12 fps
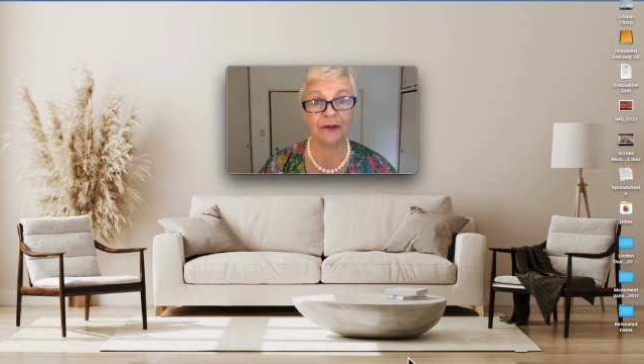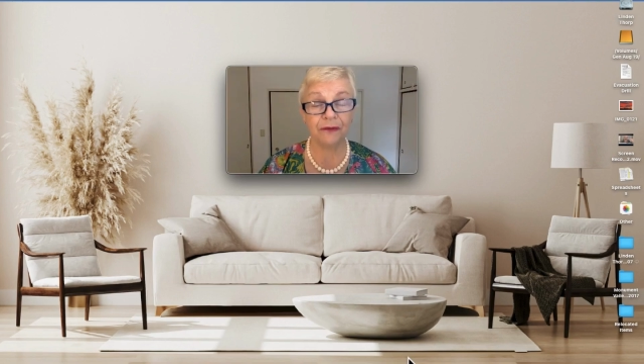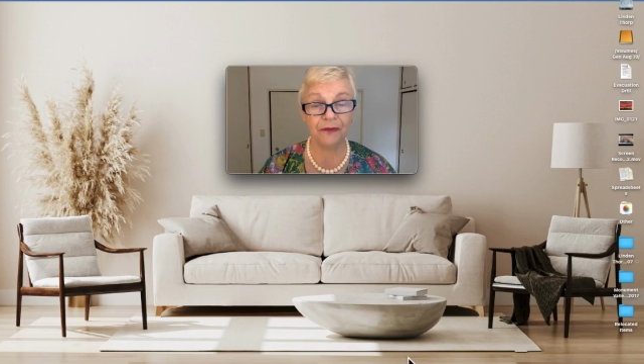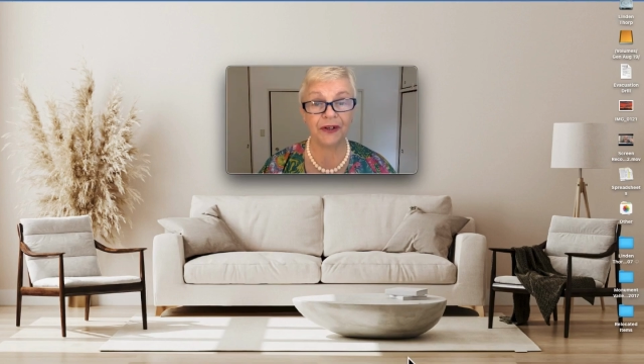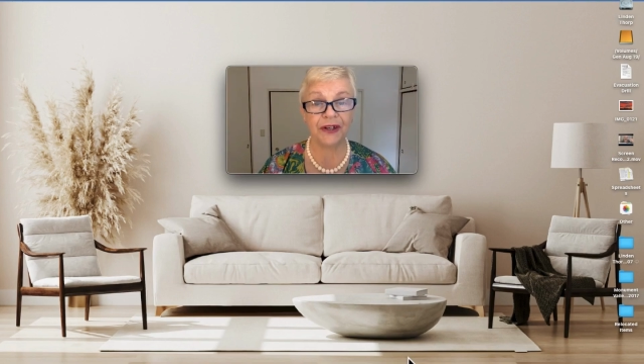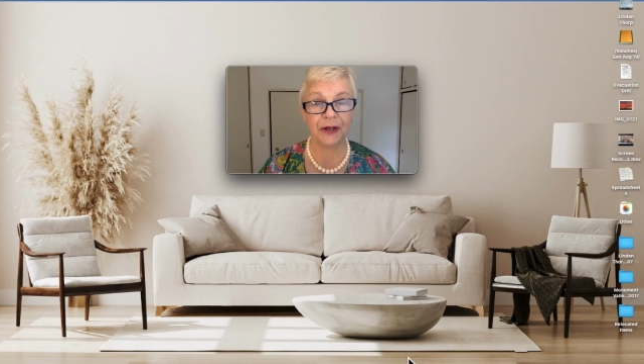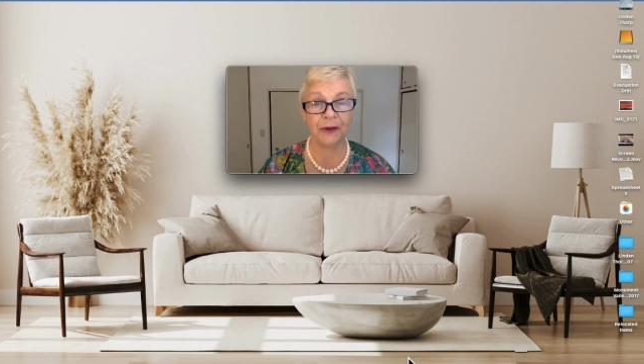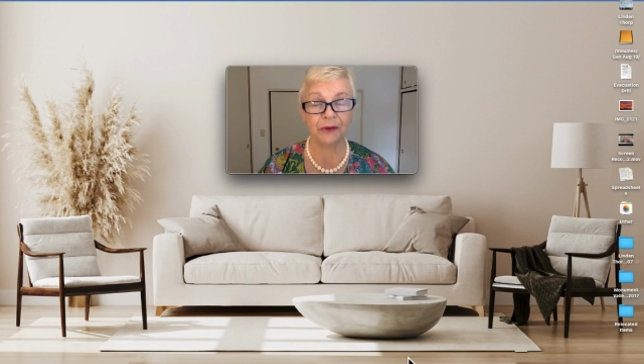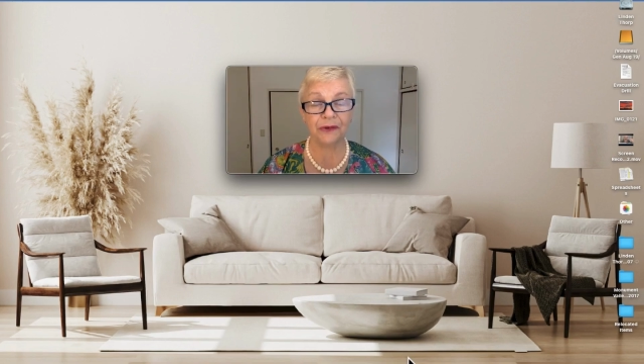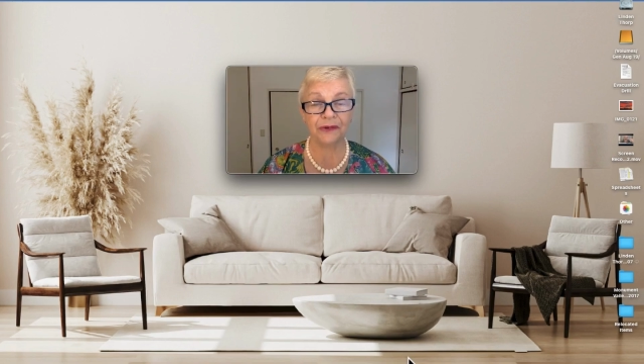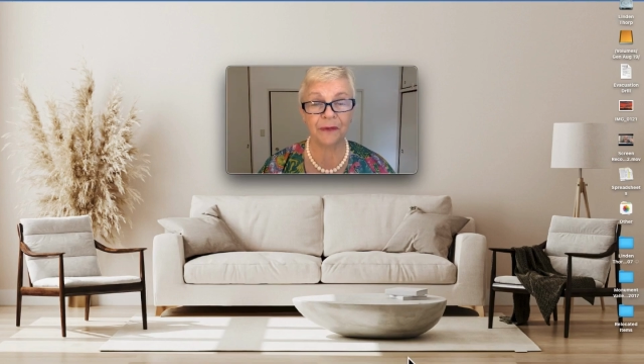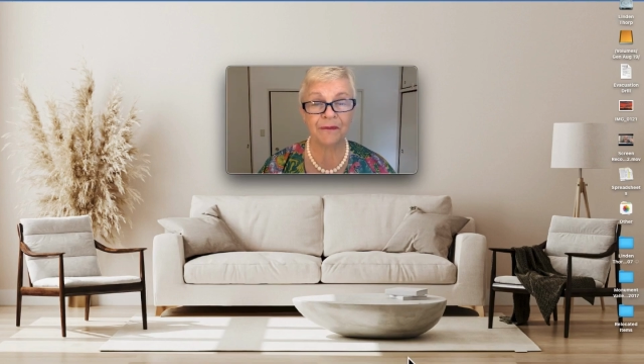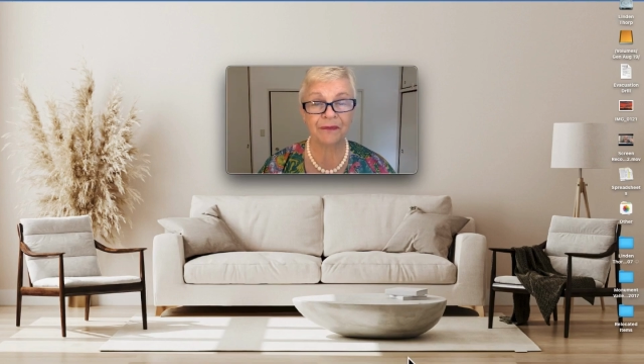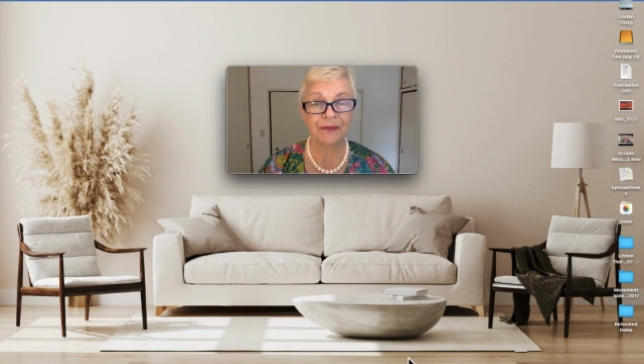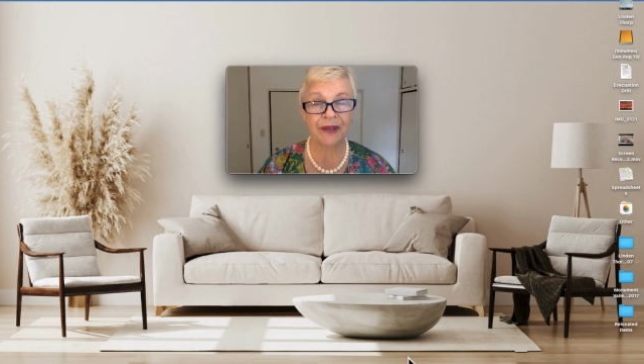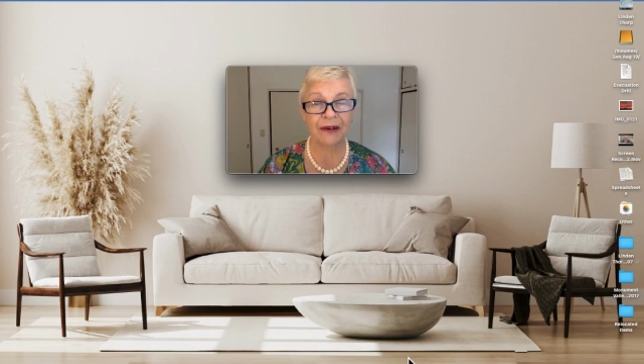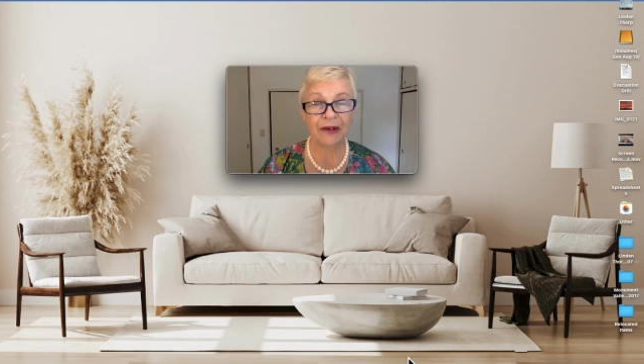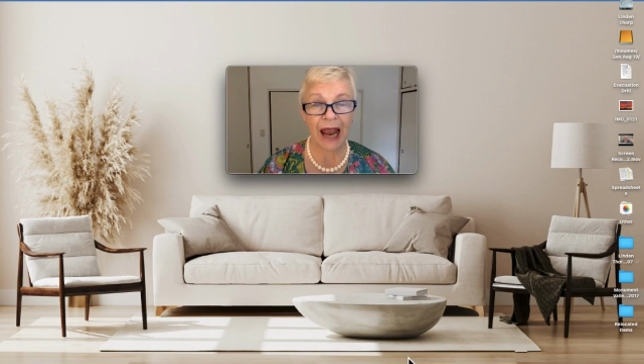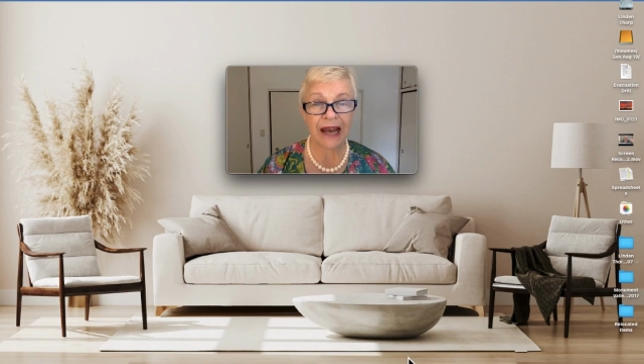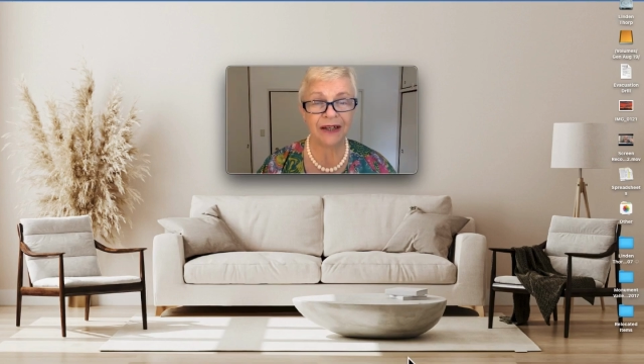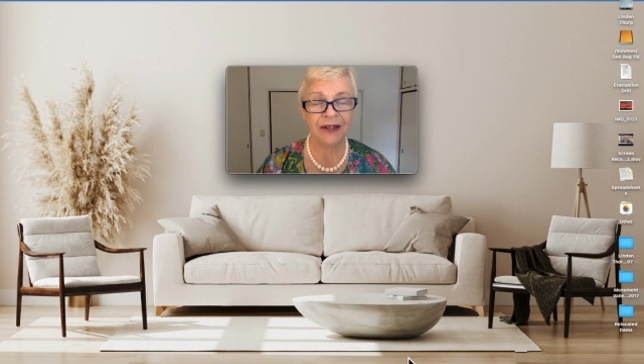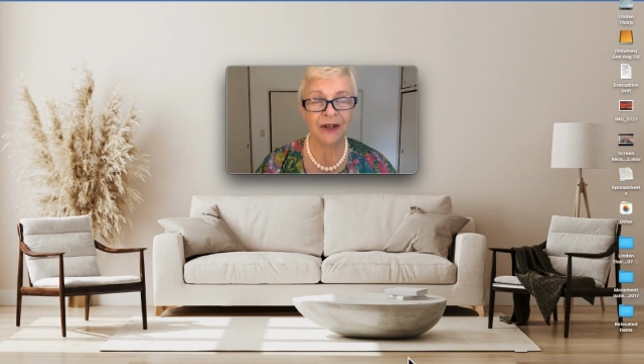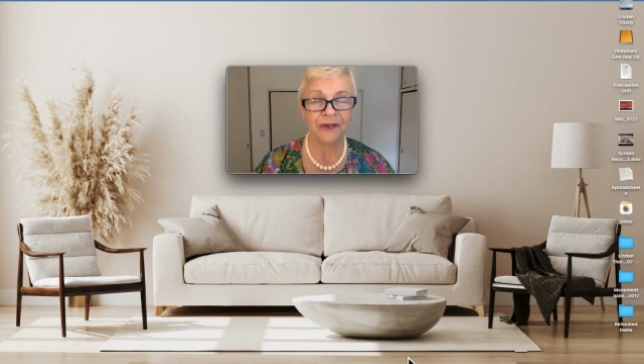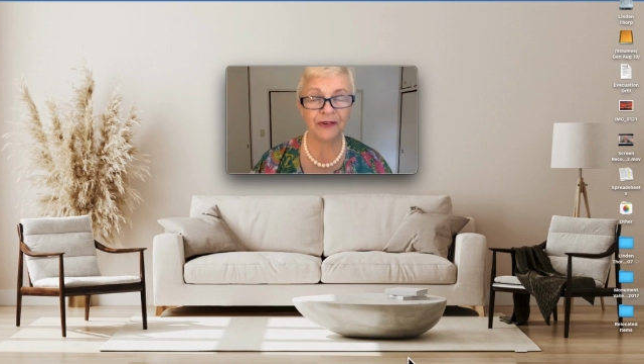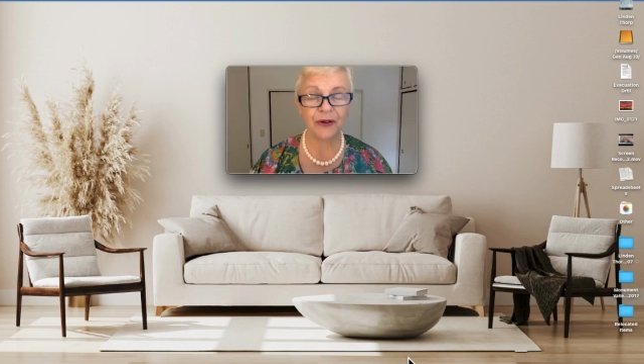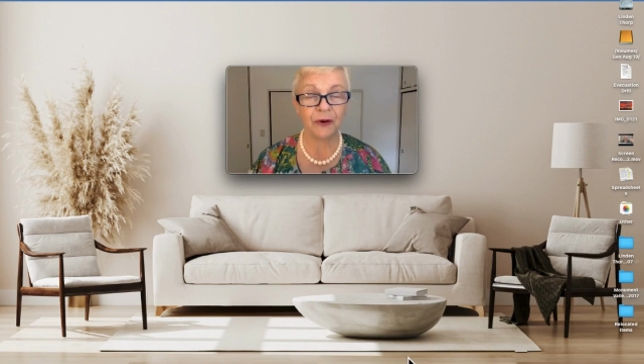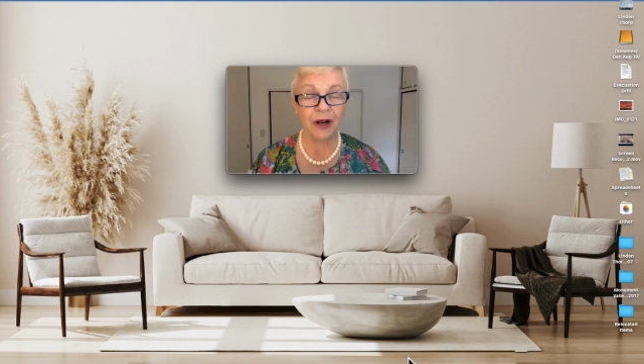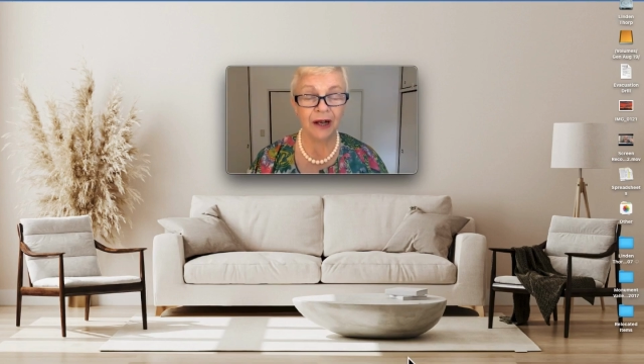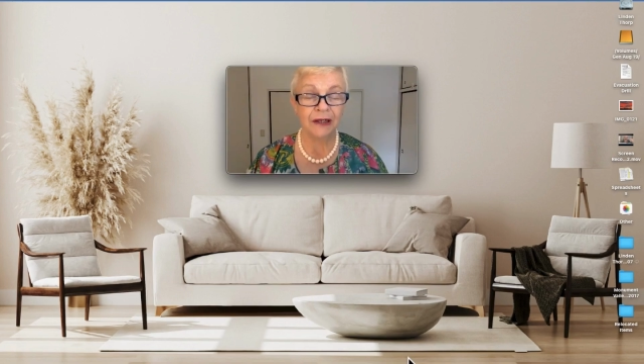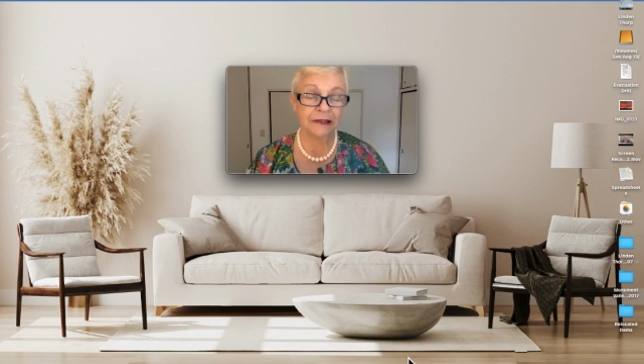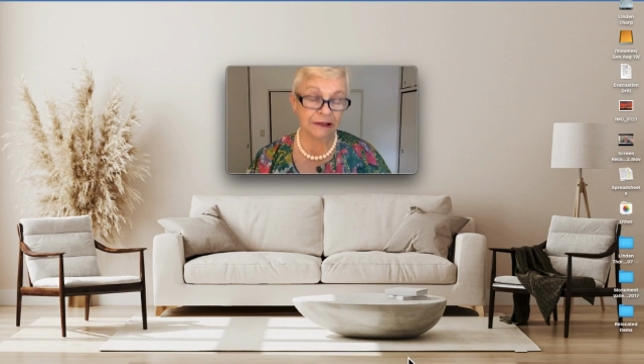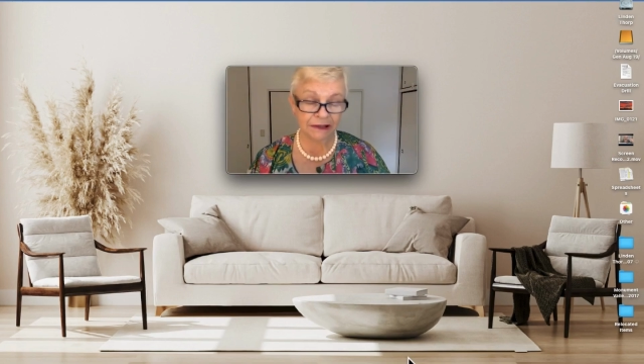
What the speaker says: of videos. Okay, so